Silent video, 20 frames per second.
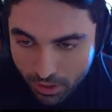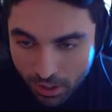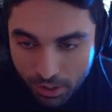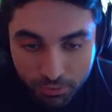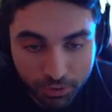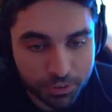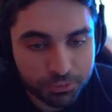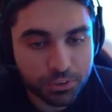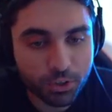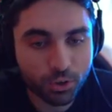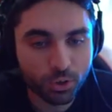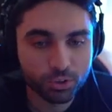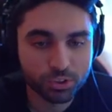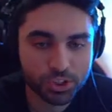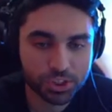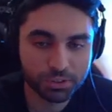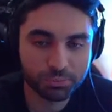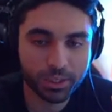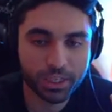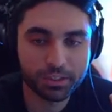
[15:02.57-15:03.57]
Even if you're
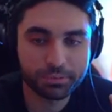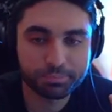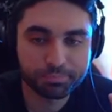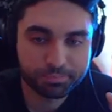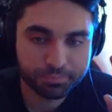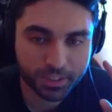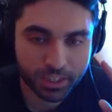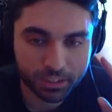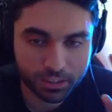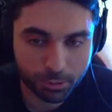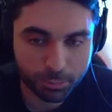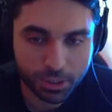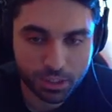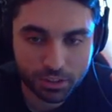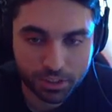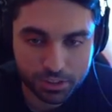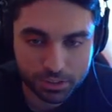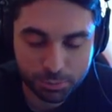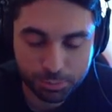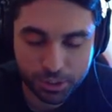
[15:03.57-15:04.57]
OG, man. Hit the
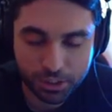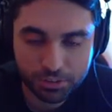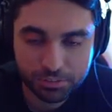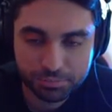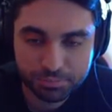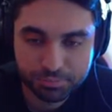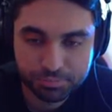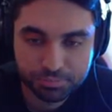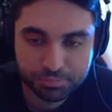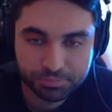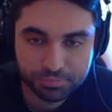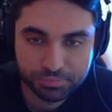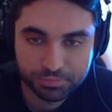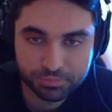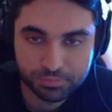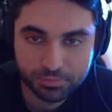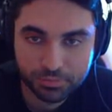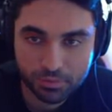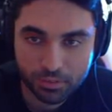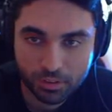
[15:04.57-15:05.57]
bell, hit the bell.
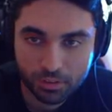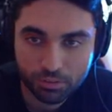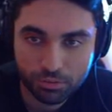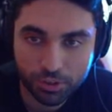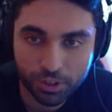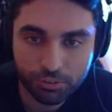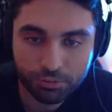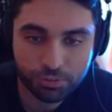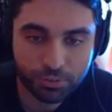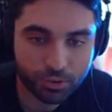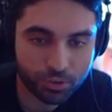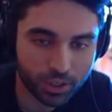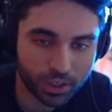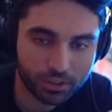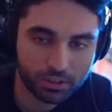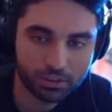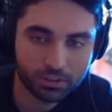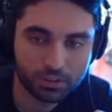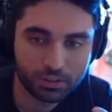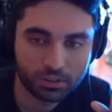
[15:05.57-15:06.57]
Wait for
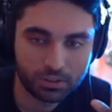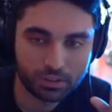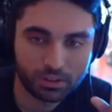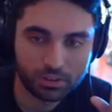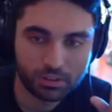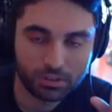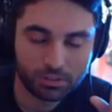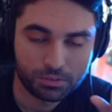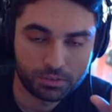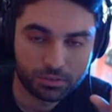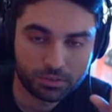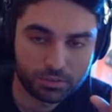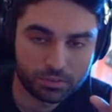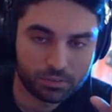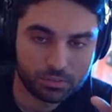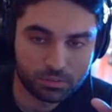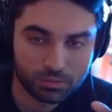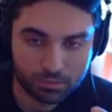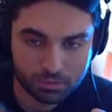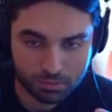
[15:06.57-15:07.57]
it. There's very little
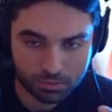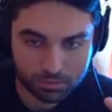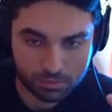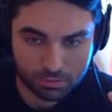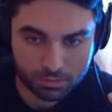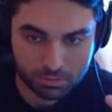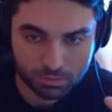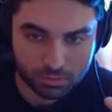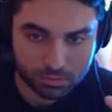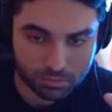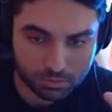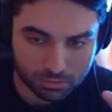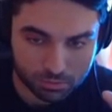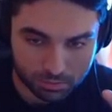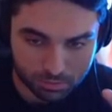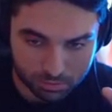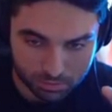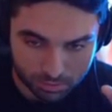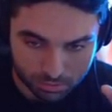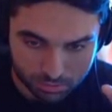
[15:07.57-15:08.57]
information available
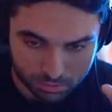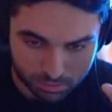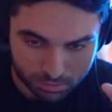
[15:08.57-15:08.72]
on this